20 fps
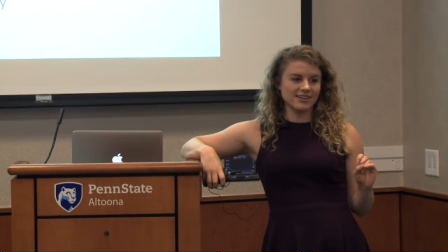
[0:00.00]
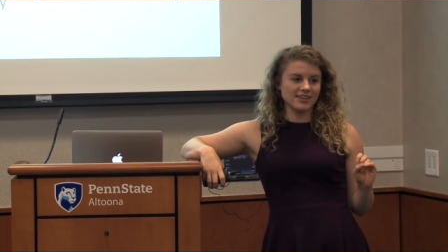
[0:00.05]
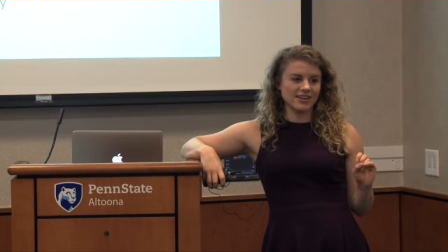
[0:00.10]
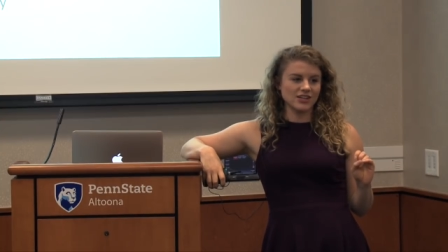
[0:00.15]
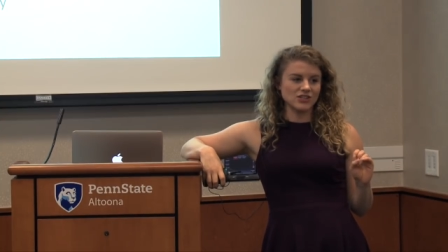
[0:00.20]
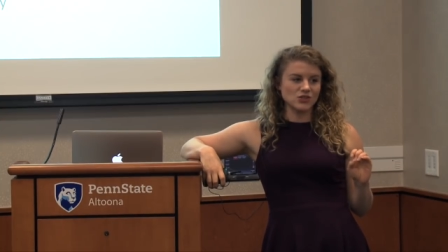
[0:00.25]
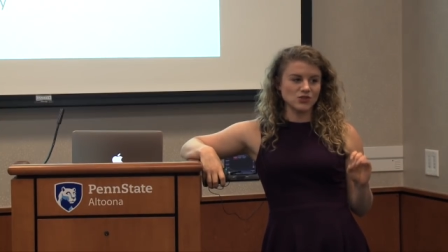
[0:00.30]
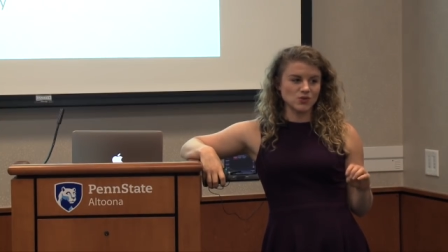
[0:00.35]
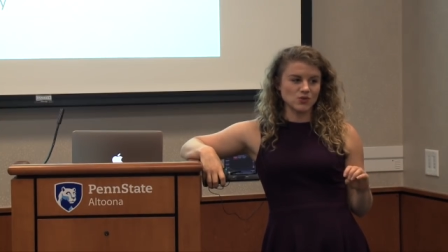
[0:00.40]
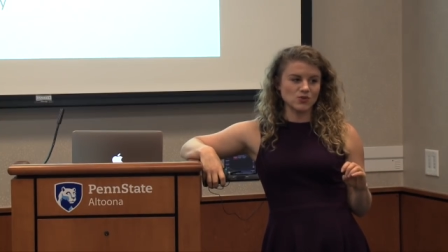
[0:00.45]

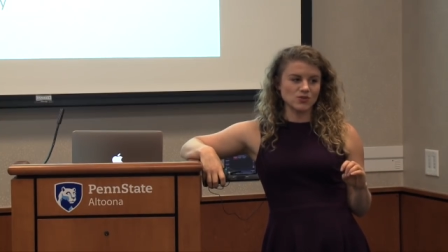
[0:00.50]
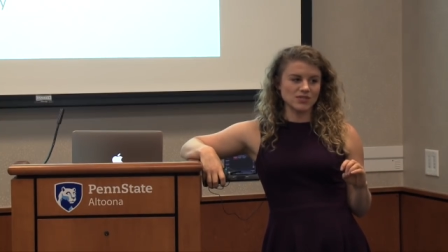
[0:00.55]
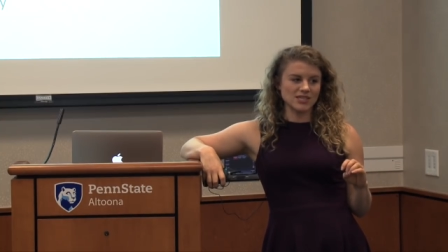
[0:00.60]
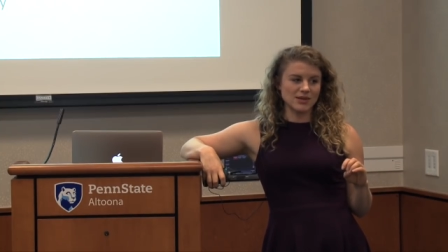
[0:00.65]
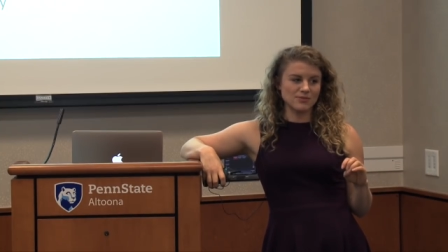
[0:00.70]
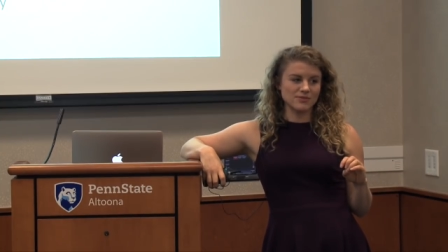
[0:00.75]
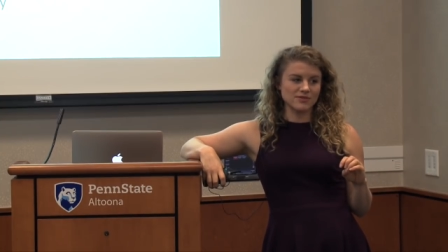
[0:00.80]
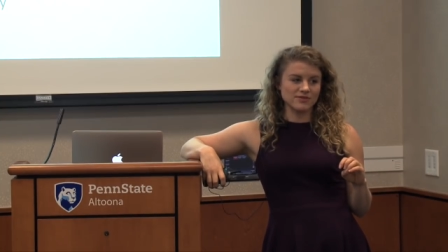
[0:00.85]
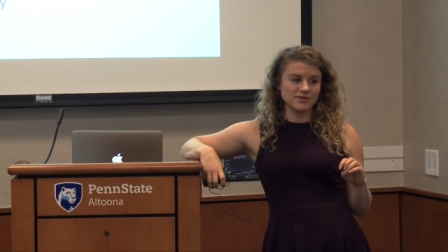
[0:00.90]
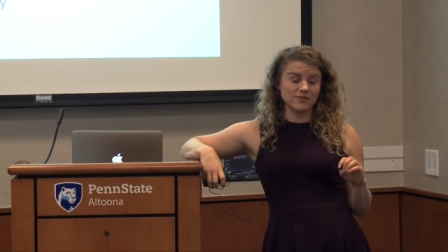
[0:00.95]
unusual
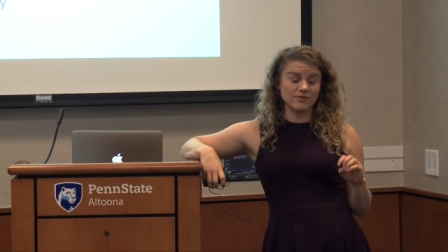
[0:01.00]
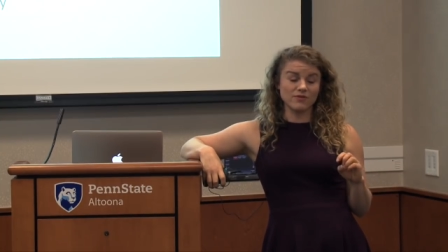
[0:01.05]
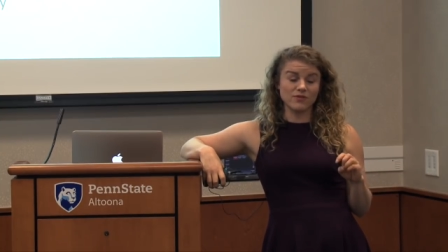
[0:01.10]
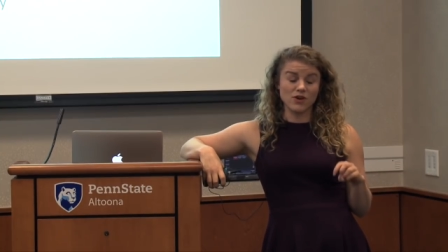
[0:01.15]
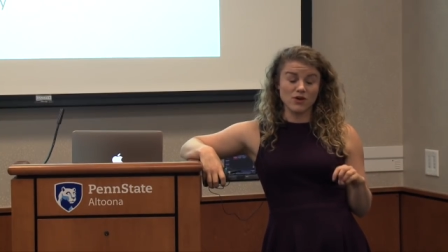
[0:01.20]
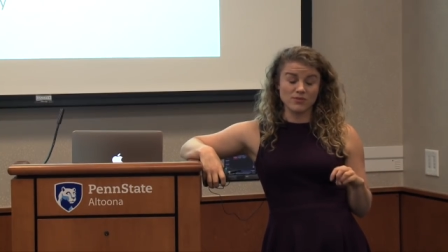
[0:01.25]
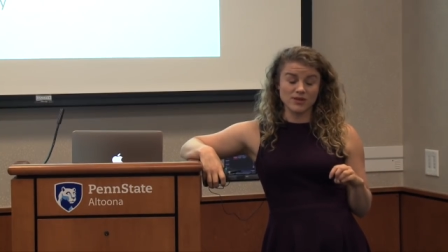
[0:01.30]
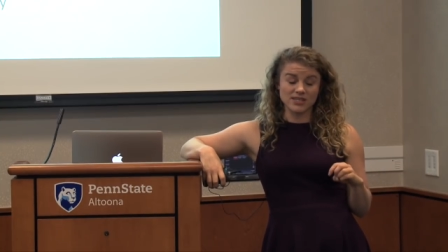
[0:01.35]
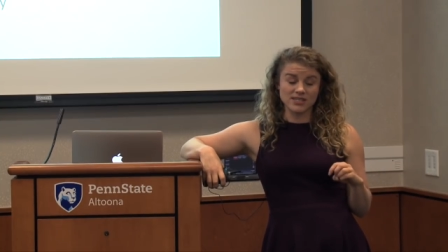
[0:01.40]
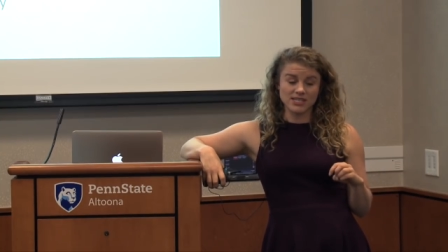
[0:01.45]
type of
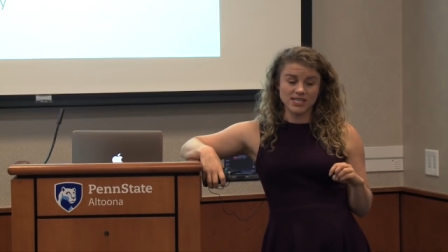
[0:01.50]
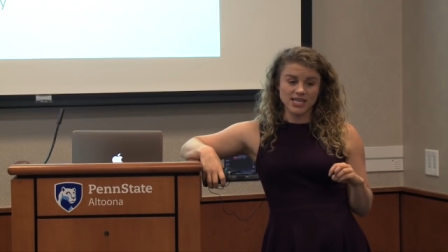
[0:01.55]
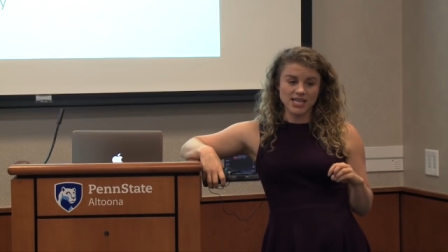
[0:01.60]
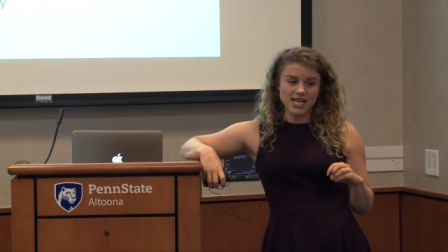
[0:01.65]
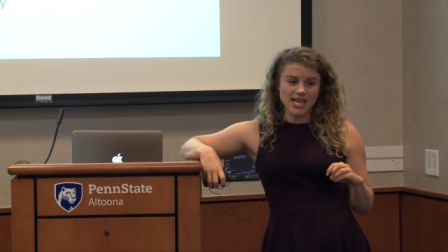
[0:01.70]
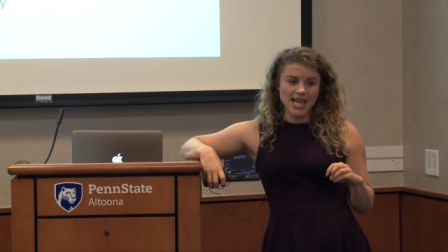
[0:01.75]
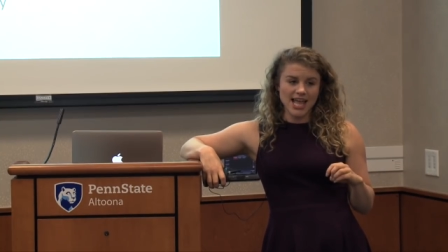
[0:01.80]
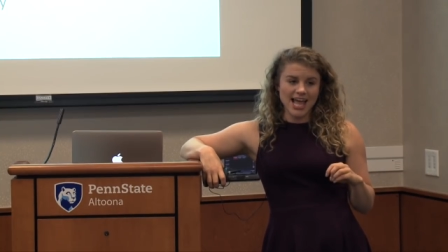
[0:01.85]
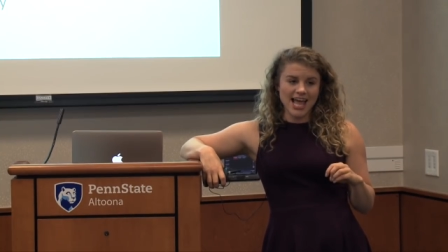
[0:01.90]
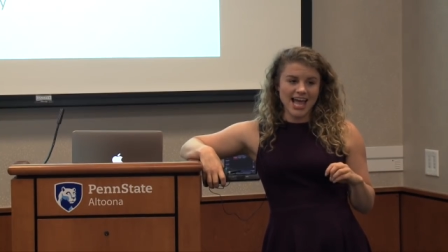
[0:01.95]
lymphoma.
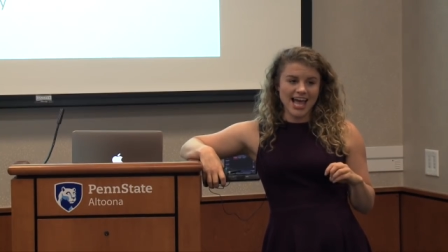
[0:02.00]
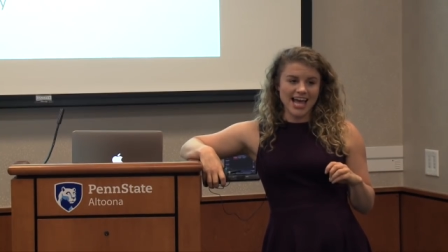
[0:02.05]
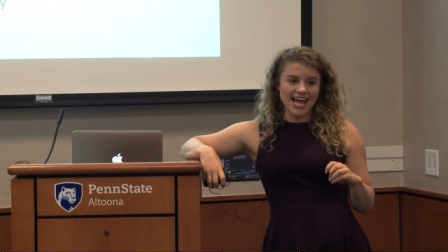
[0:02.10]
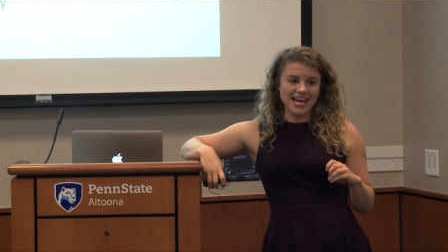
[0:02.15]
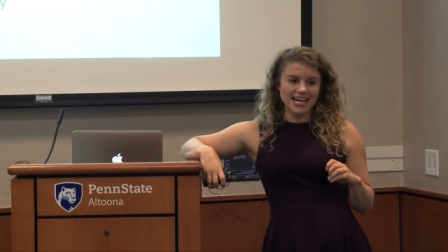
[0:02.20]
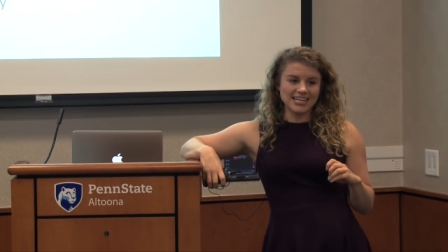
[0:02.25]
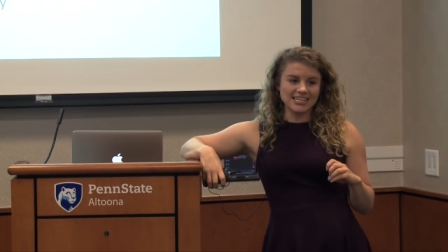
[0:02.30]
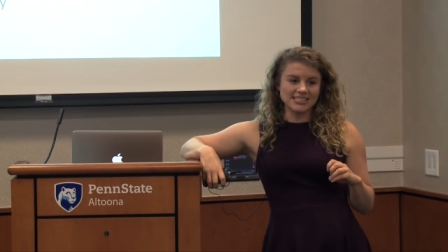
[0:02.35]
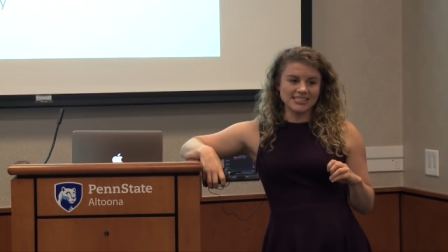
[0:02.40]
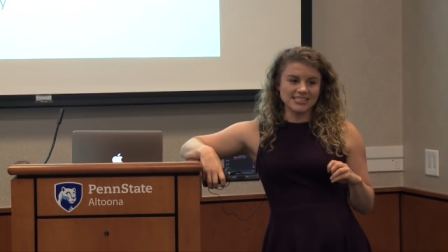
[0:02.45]

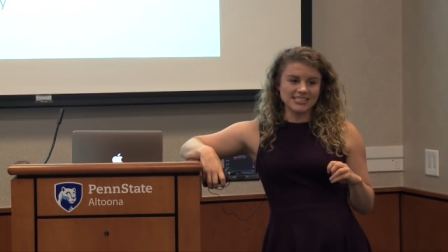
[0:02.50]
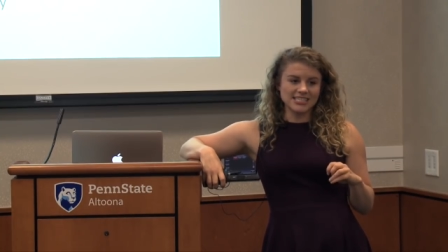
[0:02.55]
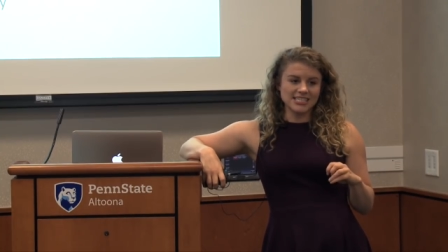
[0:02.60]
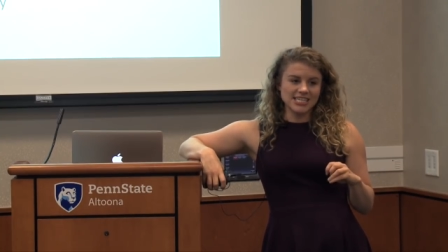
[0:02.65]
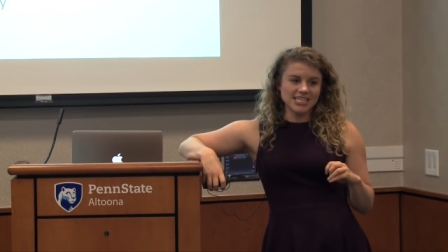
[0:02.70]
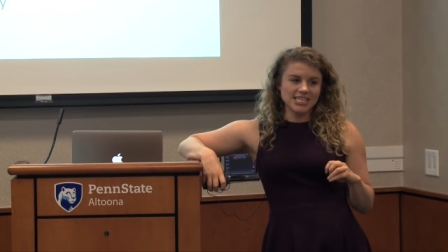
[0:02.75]
And